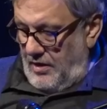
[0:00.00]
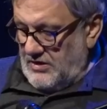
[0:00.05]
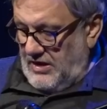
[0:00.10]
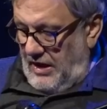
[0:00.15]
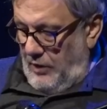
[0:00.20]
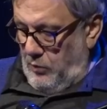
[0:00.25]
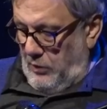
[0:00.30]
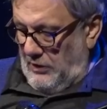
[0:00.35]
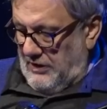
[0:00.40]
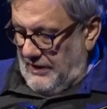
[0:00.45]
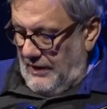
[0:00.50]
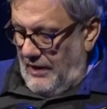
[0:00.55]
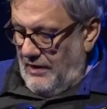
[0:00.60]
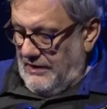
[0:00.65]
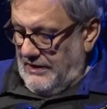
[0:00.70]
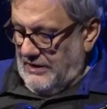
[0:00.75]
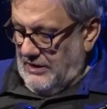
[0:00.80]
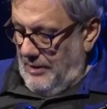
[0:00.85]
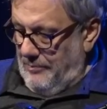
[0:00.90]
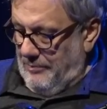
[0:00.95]
There was a
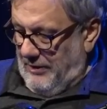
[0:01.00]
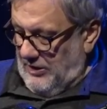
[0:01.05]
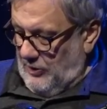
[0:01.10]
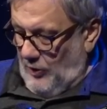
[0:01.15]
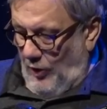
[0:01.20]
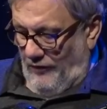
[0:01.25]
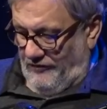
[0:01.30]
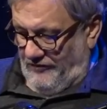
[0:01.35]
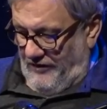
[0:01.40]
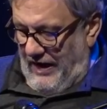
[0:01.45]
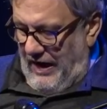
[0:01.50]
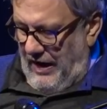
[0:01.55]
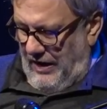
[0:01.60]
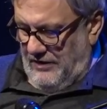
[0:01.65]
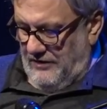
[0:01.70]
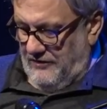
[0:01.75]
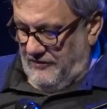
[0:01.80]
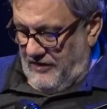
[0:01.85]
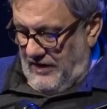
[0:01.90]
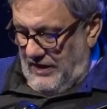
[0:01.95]
little bit of
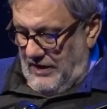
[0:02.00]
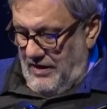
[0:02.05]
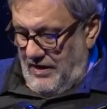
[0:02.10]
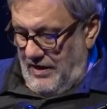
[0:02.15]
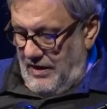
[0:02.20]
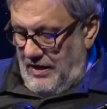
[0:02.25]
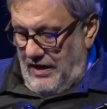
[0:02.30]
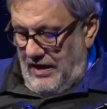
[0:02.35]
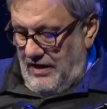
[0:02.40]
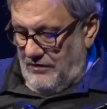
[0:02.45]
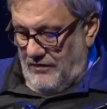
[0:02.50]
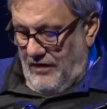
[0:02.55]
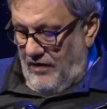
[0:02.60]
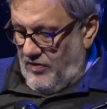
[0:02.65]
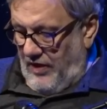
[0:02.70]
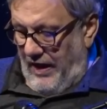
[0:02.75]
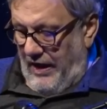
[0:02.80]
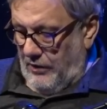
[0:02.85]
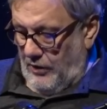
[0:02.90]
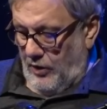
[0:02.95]
envy in
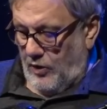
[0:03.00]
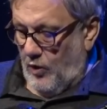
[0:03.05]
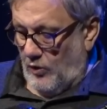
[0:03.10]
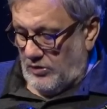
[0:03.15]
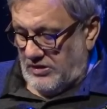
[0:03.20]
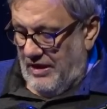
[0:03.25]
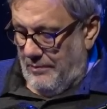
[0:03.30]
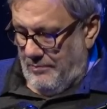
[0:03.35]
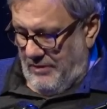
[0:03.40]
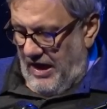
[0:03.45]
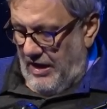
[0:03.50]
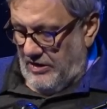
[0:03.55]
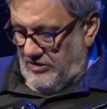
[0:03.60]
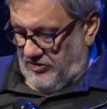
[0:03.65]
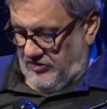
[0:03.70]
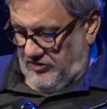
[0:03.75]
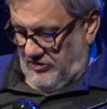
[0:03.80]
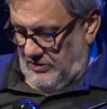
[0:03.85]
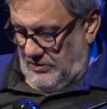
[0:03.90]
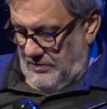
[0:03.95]
their
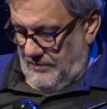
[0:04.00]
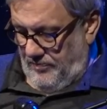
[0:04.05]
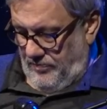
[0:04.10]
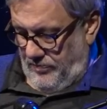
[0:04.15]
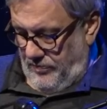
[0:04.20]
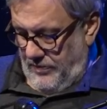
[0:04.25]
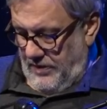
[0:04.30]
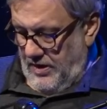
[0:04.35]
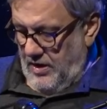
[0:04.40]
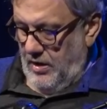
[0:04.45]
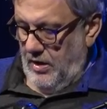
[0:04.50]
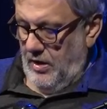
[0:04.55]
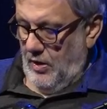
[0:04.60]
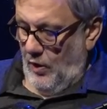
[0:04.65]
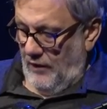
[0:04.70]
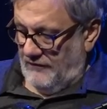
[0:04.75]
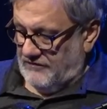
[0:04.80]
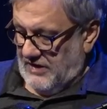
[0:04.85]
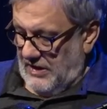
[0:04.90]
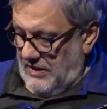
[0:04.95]
condemnation
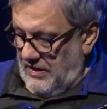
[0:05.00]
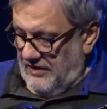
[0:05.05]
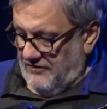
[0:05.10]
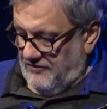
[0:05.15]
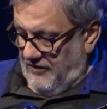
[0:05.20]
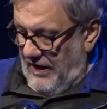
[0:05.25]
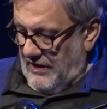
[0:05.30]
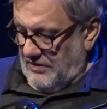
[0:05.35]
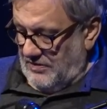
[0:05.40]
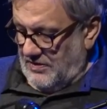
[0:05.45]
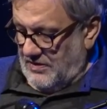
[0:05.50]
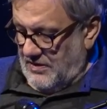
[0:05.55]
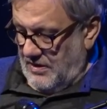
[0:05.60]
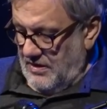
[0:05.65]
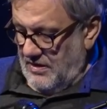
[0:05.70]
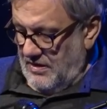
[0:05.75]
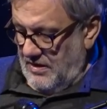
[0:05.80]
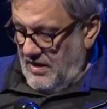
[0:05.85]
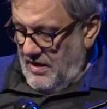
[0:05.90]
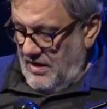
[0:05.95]
of the event.
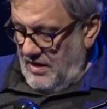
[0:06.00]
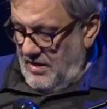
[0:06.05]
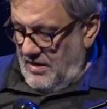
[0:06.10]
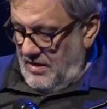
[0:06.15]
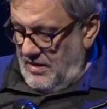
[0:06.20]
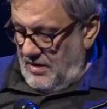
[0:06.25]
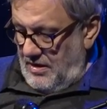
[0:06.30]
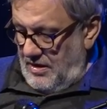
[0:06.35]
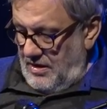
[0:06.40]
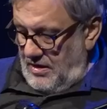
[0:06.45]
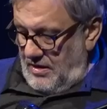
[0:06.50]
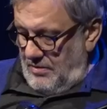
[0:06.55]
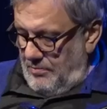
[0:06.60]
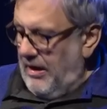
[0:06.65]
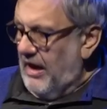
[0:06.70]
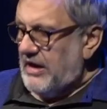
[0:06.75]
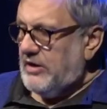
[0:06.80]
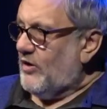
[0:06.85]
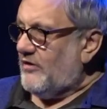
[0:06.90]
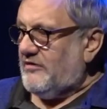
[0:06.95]

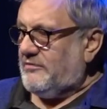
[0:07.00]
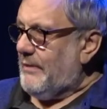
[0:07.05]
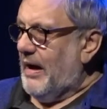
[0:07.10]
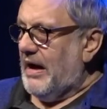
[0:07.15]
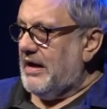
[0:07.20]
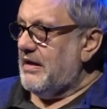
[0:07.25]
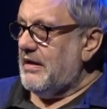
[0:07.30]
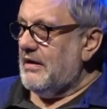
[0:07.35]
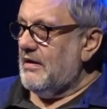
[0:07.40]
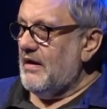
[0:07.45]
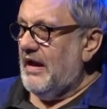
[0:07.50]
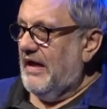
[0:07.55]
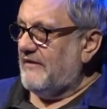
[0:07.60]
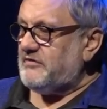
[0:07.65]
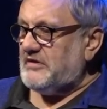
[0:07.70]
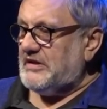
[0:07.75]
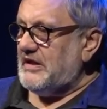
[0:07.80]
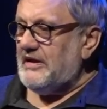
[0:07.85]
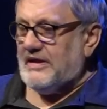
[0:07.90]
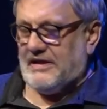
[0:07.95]
Many of my
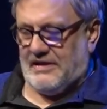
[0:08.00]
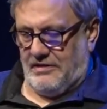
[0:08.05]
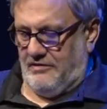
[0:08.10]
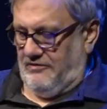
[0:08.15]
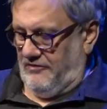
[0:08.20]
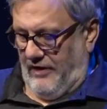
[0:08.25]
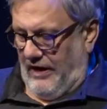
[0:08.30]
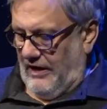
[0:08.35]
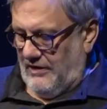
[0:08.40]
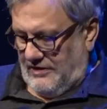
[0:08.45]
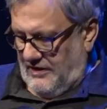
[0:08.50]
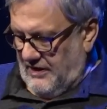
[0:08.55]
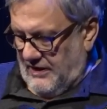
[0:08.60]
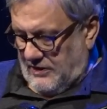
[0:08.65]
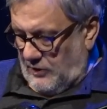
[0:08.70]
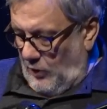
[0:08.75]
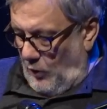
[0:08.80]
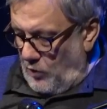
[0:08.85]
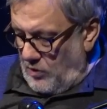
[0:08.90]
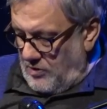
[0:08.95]
leftist
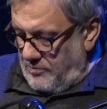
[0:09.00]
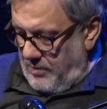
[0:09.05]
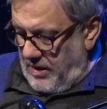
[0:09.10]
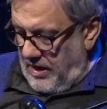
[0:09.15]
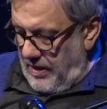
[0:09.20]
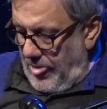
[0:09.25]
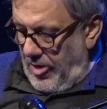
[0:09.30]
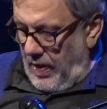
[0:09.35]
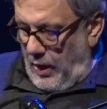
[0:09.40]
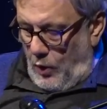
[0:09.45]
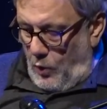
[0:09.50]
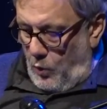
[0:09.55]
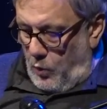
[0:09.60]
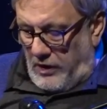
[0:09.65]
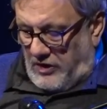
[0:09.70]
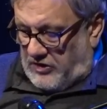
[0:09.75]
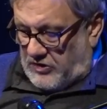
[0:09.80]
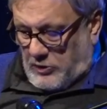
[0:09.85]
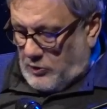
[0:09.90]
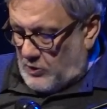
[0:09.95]
friends told me,
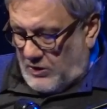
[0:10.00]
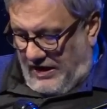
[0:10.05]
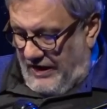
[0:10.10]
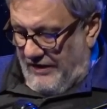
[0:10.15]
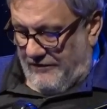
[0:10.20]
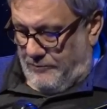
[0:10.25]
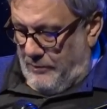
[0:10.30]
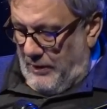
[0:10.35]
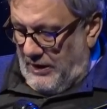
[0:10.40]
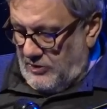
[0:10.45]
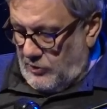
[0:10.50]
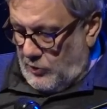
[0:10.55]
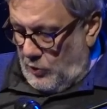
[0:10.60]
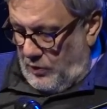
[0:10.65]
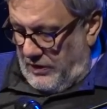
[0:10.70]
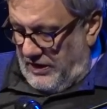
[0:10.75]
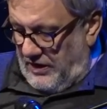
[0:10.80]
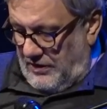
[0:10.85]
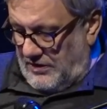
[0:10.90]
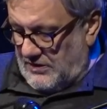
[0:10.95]
we should have been
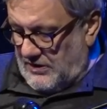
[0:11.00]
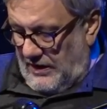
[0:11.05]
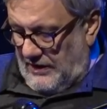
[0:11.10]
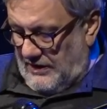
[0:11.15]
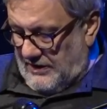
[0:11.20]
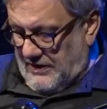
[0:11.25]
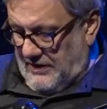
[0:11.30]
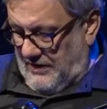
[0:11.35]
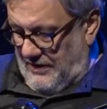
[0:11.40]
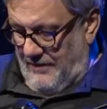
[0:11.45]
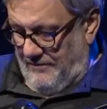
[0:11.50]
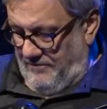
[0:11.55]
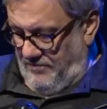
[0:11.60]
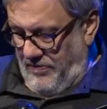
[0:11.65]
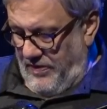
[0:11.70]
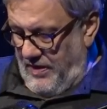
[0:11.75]
doing this.